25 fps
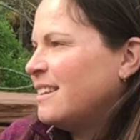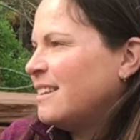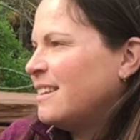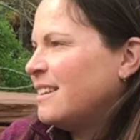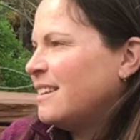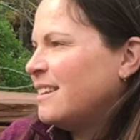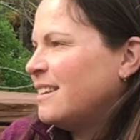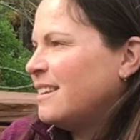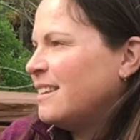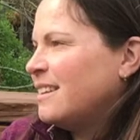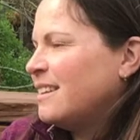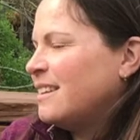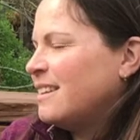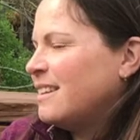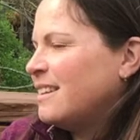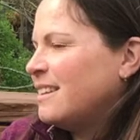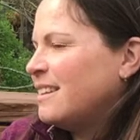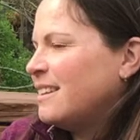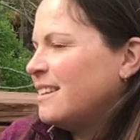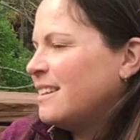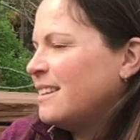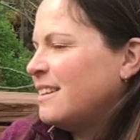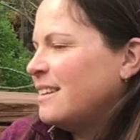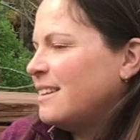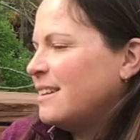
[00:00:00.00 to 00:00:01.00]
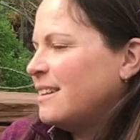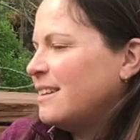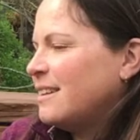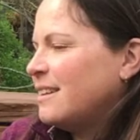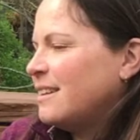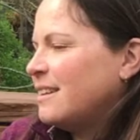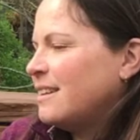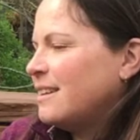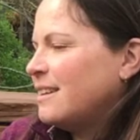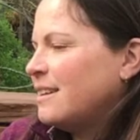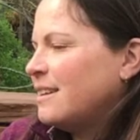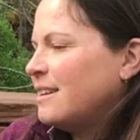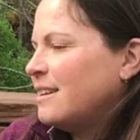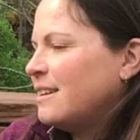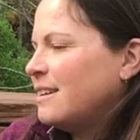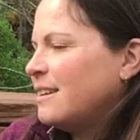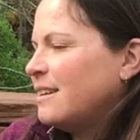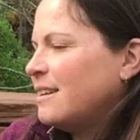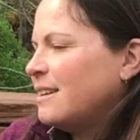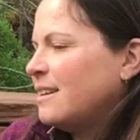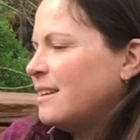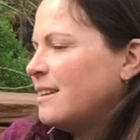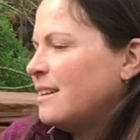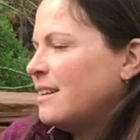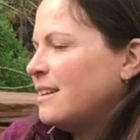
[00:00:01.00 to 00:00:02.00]

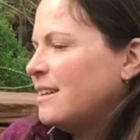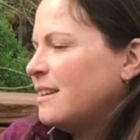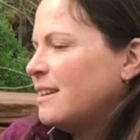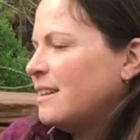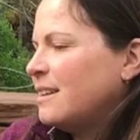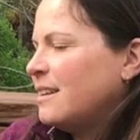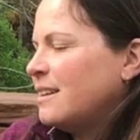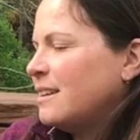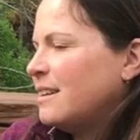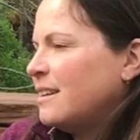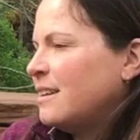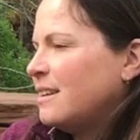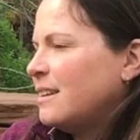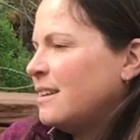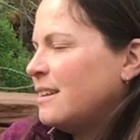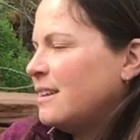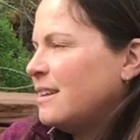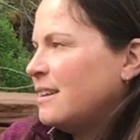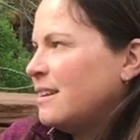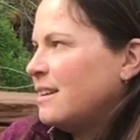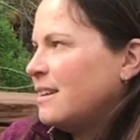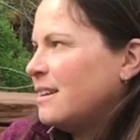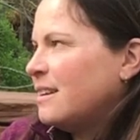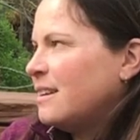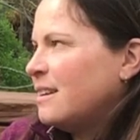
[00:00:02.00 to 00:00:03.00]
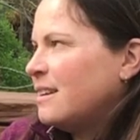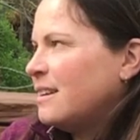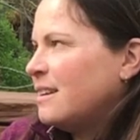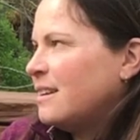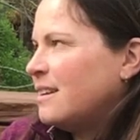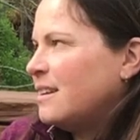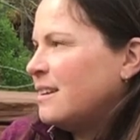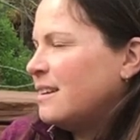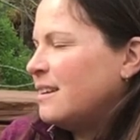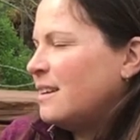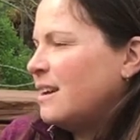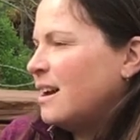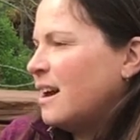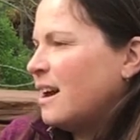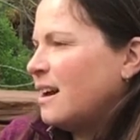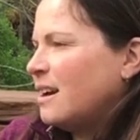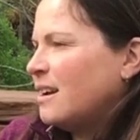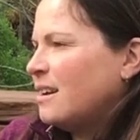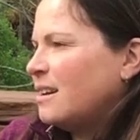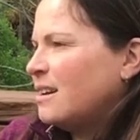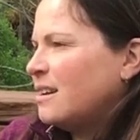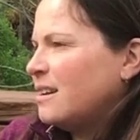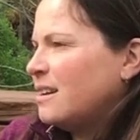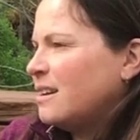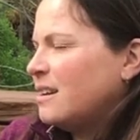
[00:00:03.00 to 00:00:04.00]

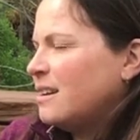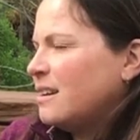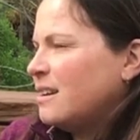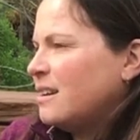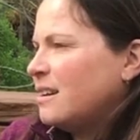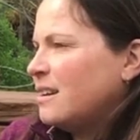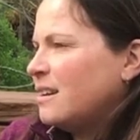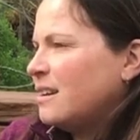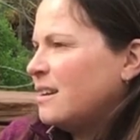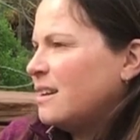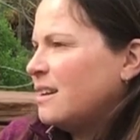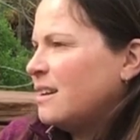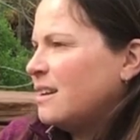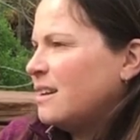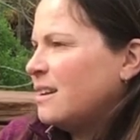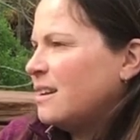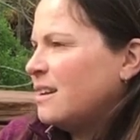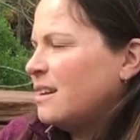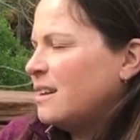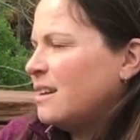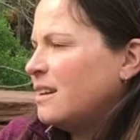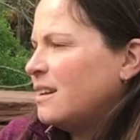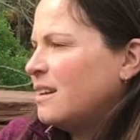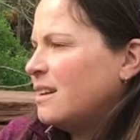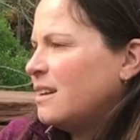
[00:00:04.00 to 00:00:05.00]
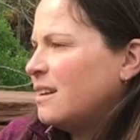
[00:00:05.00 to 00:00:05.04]
(not speaking)